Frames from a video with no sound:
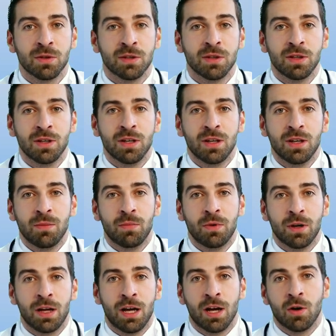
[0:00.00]

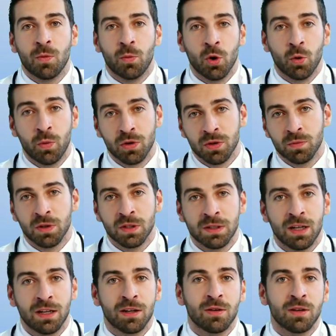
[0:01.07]
choline-rich foods for
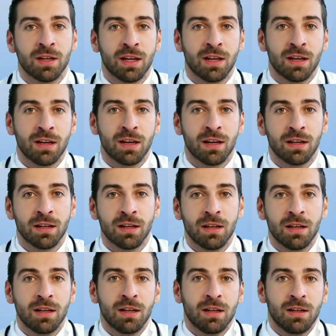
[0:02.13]
brain-to-muscle
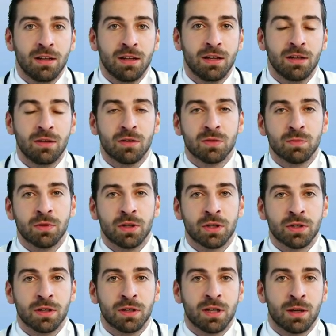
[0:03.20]
connection,
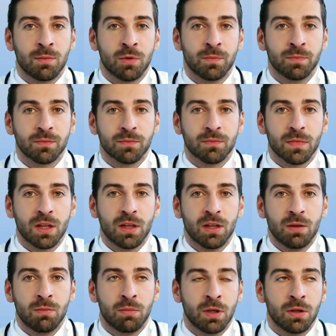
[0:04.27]
and leafy
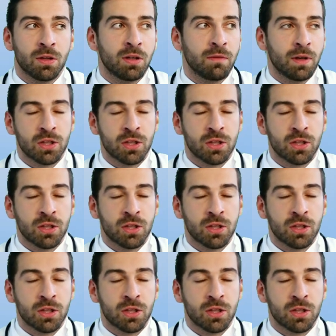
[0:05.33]
greens to fight